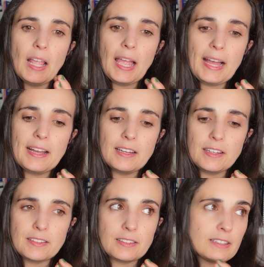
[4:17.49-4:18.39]

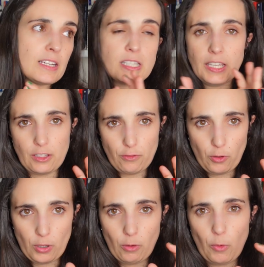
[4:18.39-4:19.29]
And that's it for
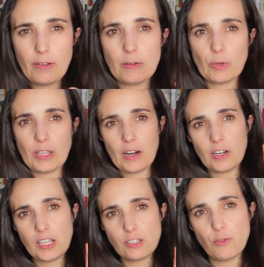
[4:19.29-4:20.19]
now. We are
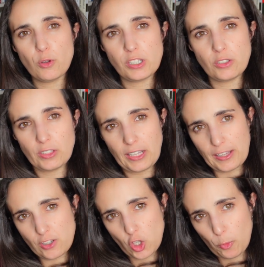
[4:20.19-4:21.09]
just focusing on the
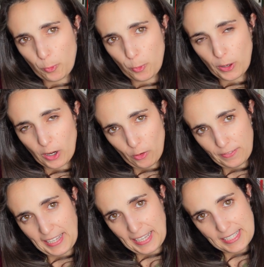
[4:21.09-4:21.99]
top part of
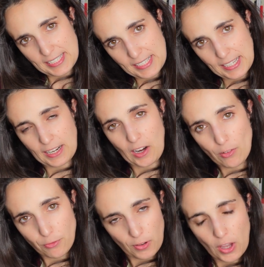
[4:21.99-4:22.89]
this graph.